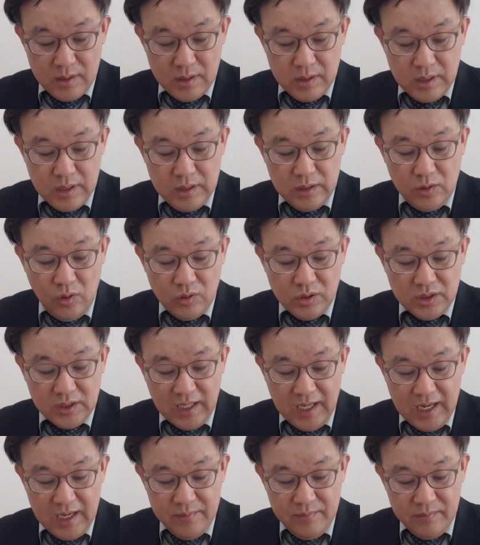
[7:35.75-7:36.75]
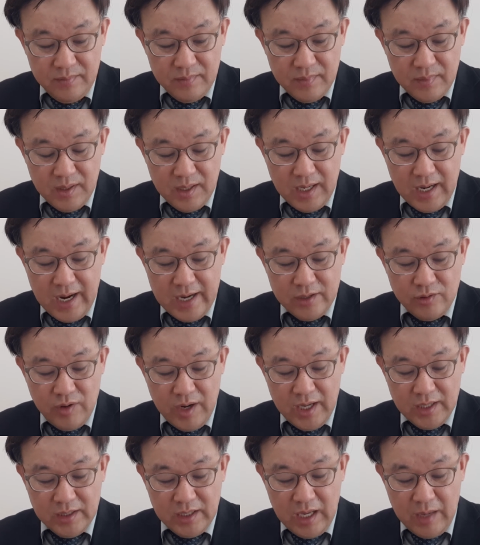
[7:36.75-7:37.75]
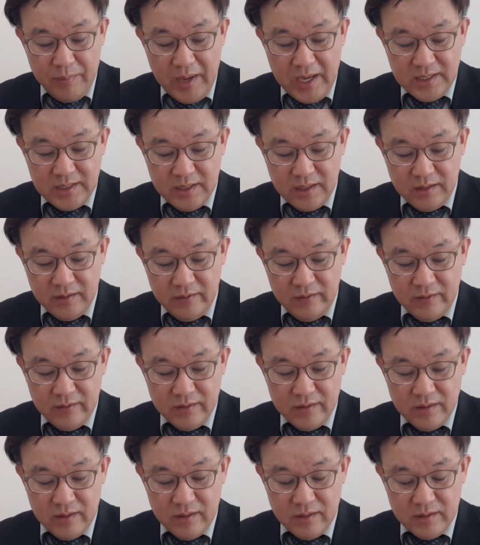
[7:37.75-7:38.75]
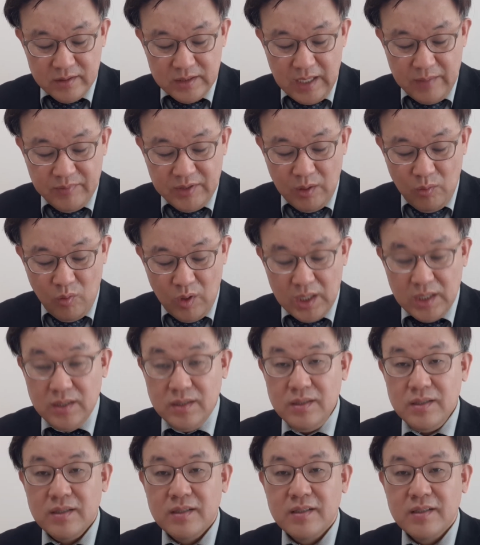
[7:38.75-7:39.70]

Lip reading: In those times, I read Ephesians chapter 1,